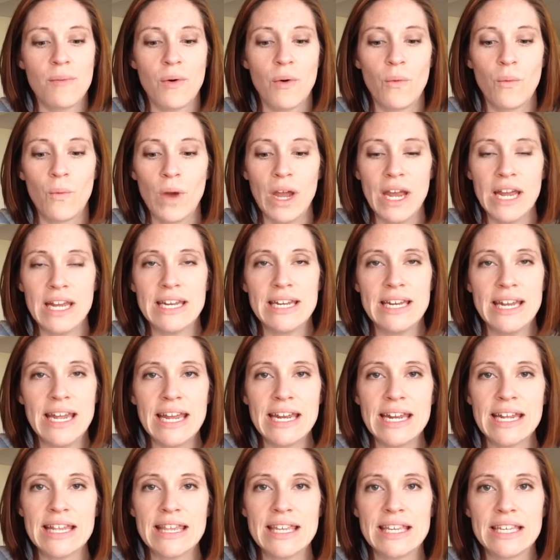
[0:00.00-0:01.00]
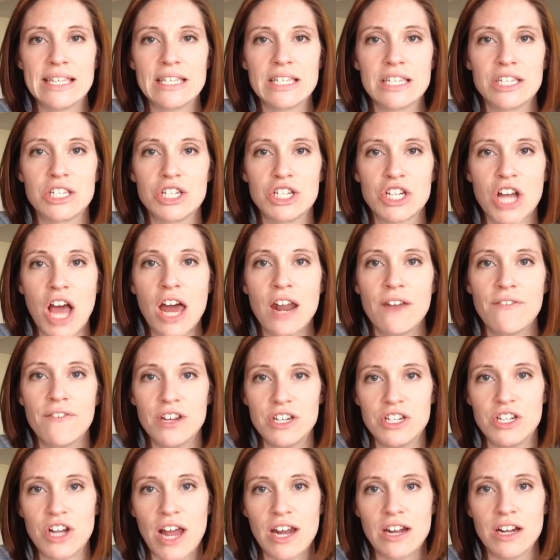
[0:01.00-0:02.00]
we needed this shot of
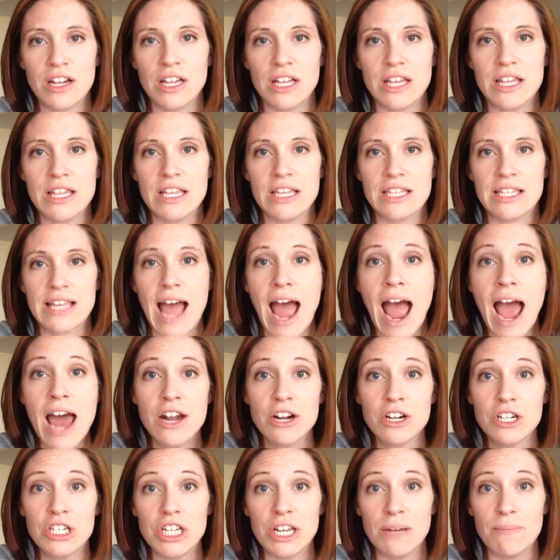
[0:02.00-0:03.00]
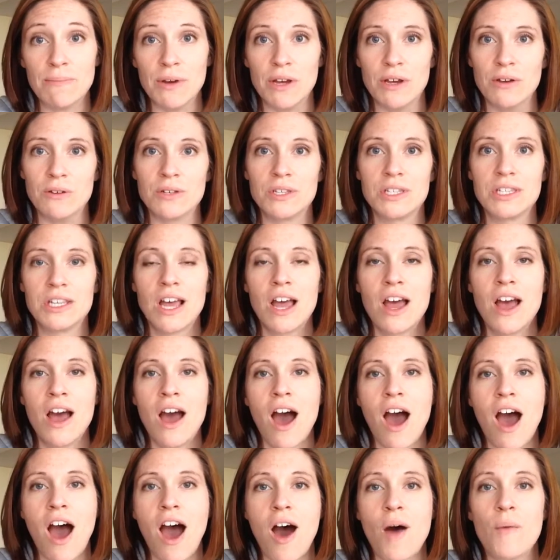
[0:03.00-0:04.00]
adrenaline, this energy boost,
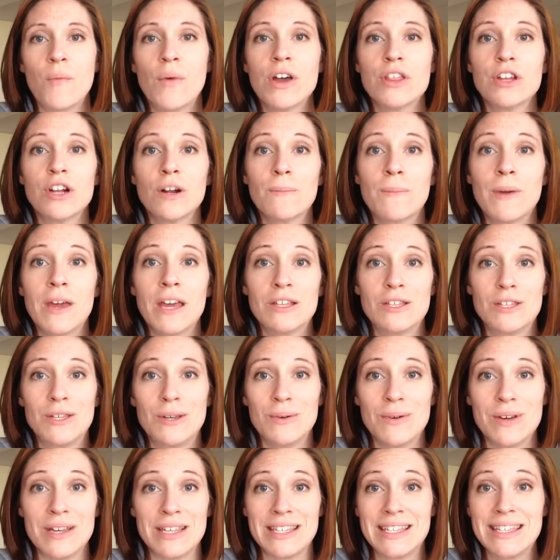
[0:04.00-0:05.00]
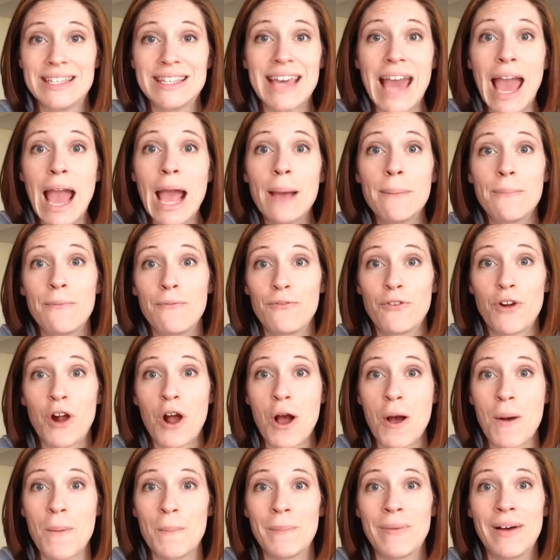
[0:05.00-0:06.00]
whether it be to escape
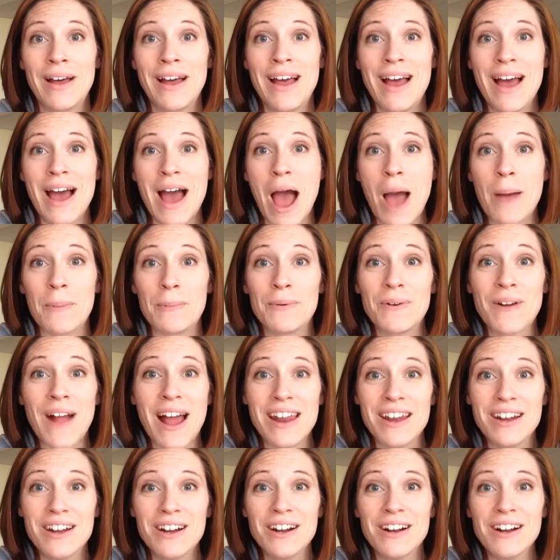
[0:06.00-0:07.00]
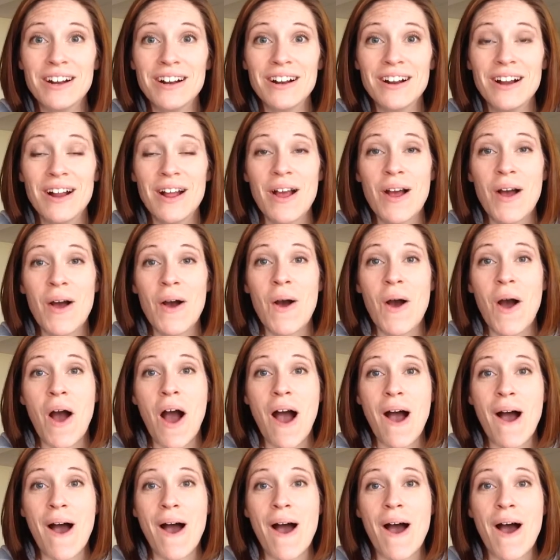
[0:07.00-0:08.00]
from a predator,
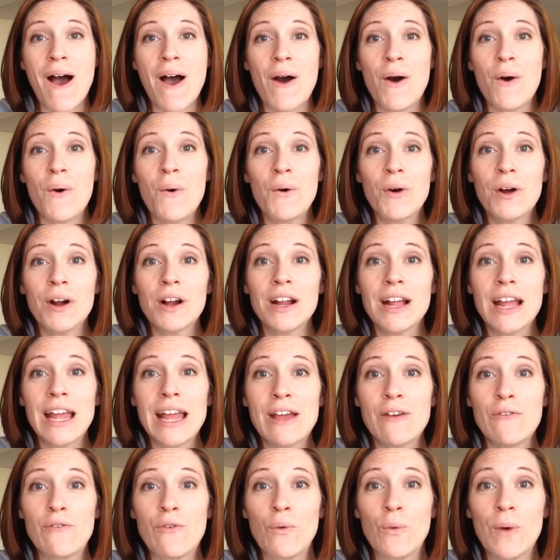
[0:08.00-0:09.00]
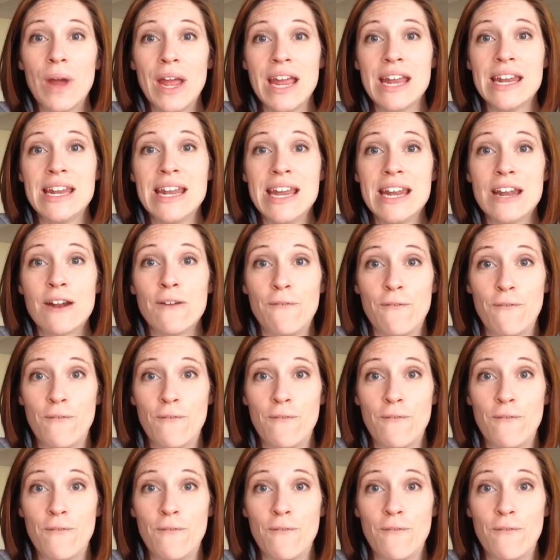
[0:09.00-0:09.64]
or if we needed